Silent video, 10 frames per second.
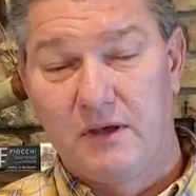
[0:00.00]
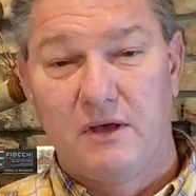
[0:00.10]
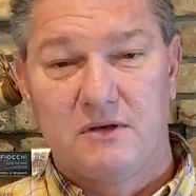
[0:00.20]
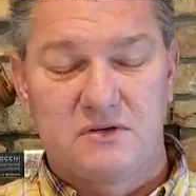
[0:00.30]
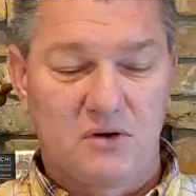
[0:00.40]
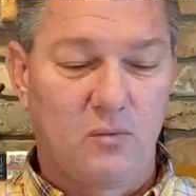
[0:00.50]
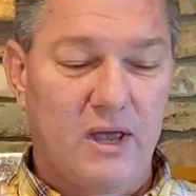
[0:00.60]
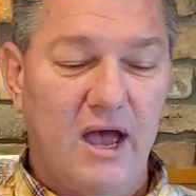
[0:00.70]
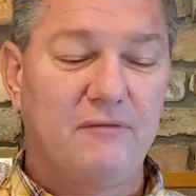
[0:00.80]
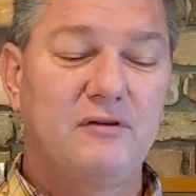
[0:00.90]
So we
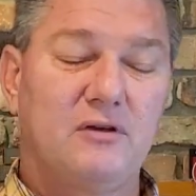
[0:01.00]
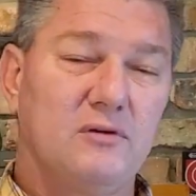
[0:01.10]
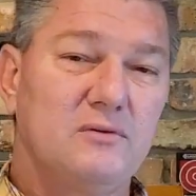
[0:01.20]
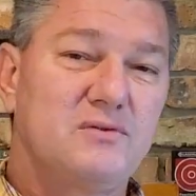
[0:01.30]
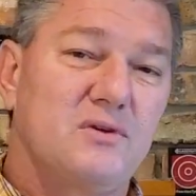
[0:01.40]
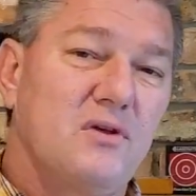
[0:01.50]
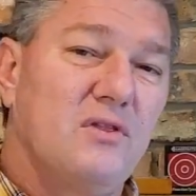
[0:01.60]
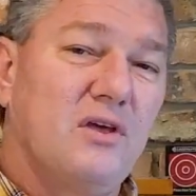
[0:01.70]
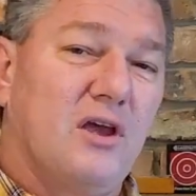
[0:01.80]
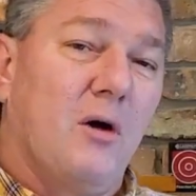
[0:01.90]
have to use
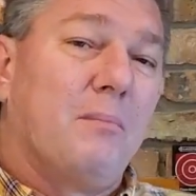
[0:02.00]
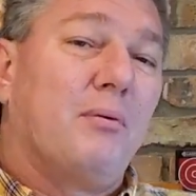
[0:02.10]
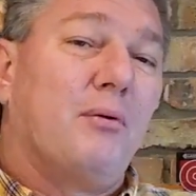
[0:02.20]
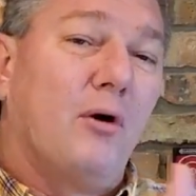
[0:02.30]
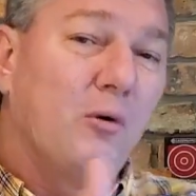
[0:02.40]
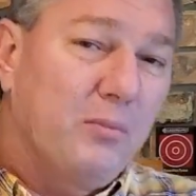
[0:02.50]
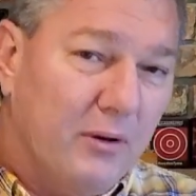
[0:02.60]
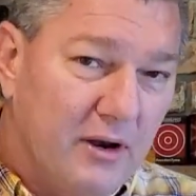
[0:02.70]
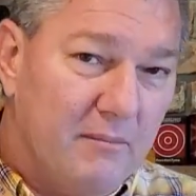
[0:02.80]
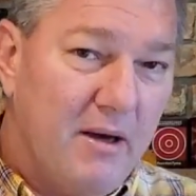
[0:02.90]
the
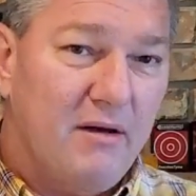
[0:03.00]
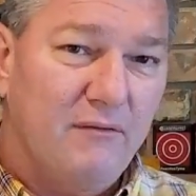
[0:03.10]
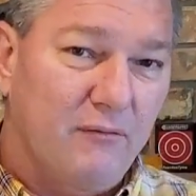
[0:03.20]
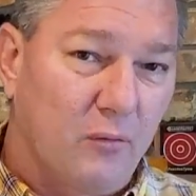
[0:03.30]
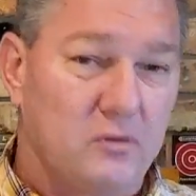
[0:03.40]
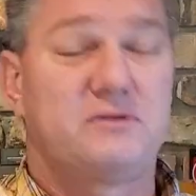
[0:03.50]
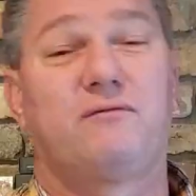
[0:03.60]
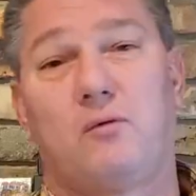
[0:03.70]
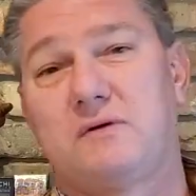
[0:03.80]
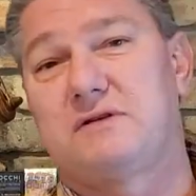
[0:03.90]
appropriate amount of
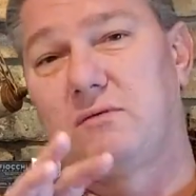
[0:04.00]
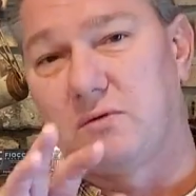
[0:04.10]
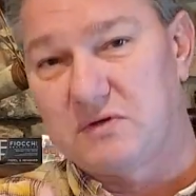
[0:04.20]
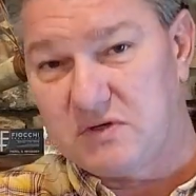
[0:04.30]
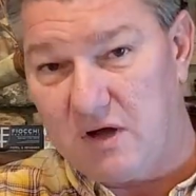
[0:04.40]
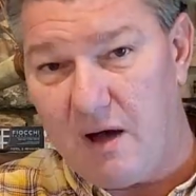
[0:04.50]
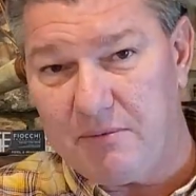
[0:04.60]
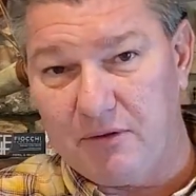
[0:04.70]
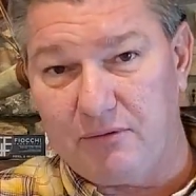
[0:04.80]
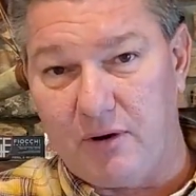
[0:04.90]
force that will stop
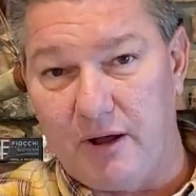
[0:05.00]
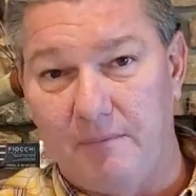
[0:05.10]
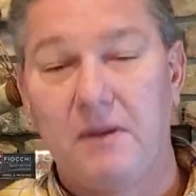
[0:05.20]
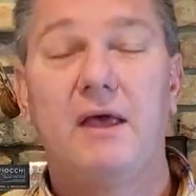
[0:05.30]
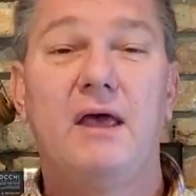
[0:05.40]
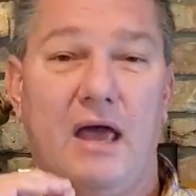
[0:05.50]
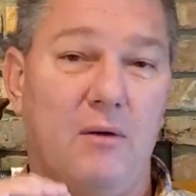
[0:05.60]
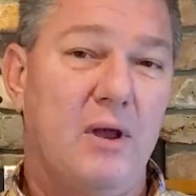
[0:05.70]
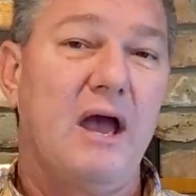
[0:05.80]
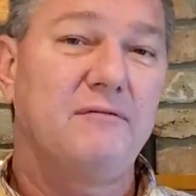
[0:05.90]
the threat,
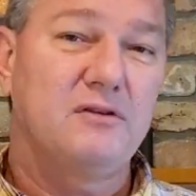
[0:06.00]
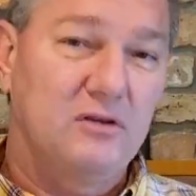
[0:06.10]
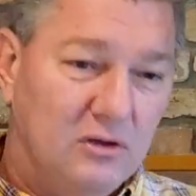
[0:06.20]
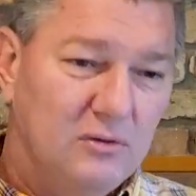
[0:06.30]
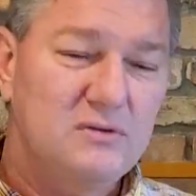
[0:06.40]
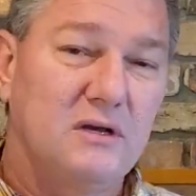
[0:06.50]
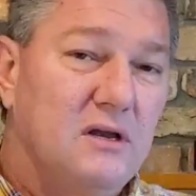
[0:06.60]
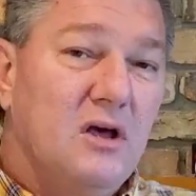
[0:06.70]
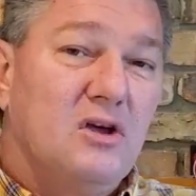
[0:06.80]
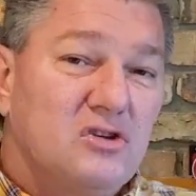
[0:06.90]
and we have to use
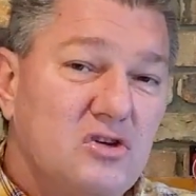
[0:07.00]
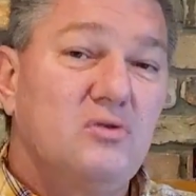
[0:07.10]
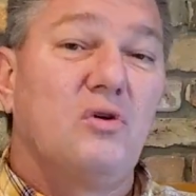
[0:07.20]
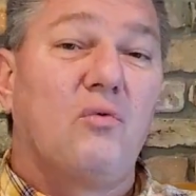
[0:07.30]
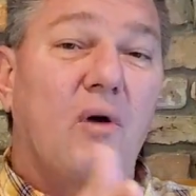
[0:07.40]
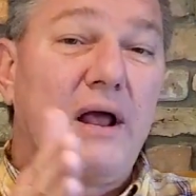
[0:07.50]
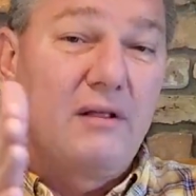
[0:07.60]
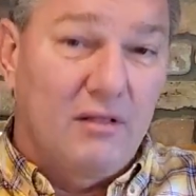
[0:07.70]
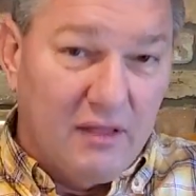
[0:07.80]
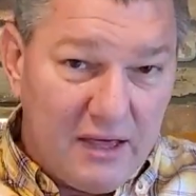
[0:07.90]
it to the
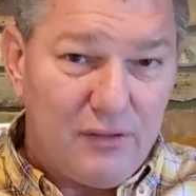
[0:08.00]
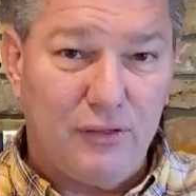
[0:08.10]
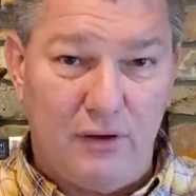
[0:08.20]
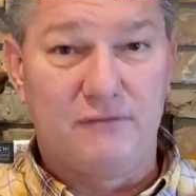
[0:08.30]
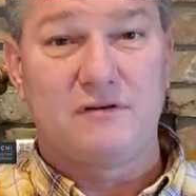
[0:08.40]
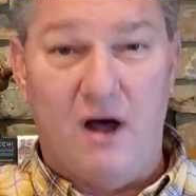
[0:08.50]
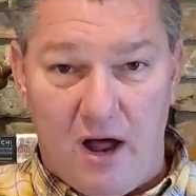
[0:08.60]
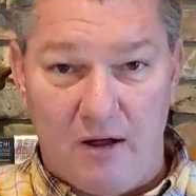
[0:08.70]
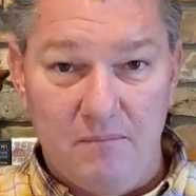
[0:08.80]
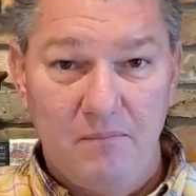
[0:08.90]
right length of
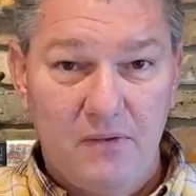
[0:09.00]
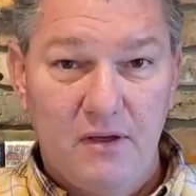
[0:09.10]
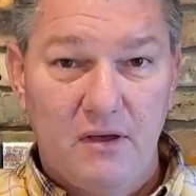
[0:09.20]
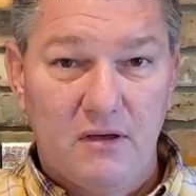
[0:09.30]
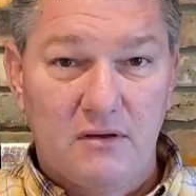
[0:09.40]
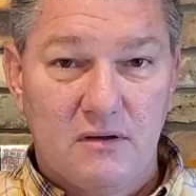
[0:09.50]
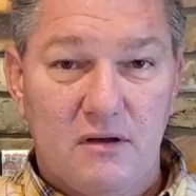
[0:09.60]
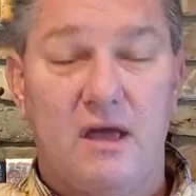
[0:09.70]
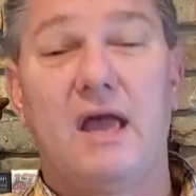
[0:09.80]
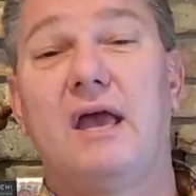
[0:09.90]
time,
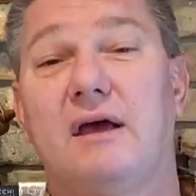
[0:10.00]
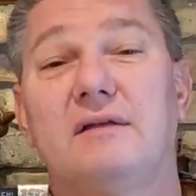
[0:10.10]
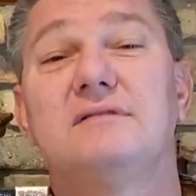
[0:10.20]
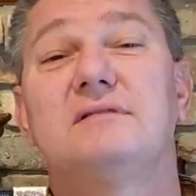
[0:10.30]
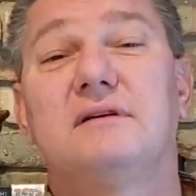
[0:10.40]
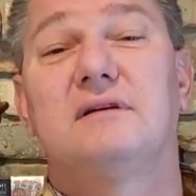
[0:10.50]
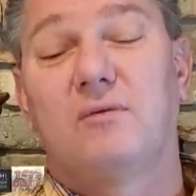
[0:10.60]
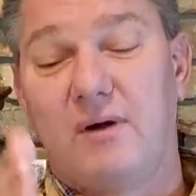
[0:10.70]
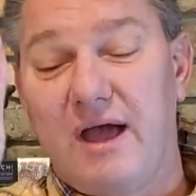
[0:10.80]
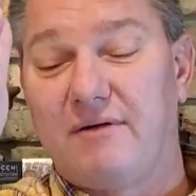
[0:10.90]
and
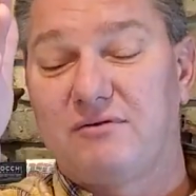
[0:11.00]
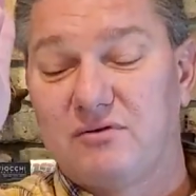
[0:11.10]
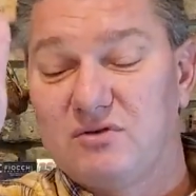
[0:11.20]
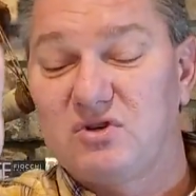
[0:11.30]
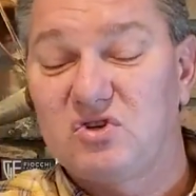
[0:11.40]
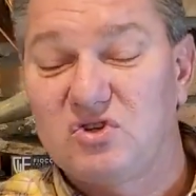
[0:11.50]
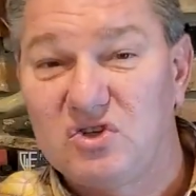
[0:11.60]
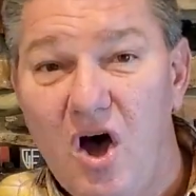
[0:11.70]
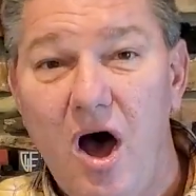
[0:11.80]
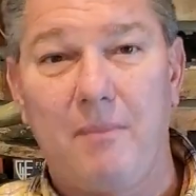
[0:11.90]
we have to
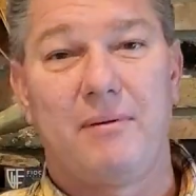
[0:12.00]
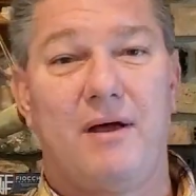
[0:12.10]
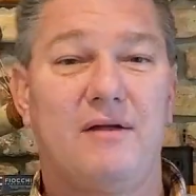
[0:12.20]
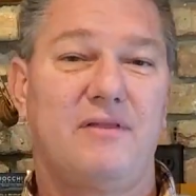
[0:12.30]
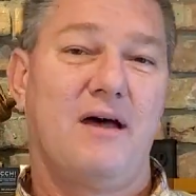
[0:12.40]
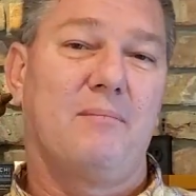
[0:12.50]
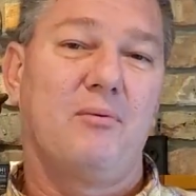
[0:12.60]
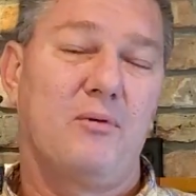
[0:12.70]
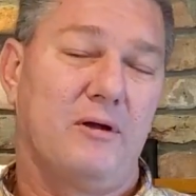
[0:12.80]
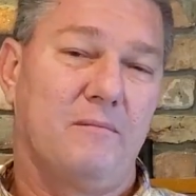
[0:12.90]
stop at that
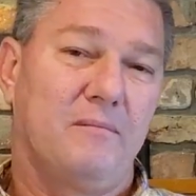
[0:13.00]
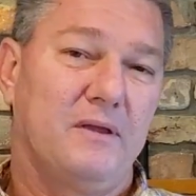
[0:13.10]
point.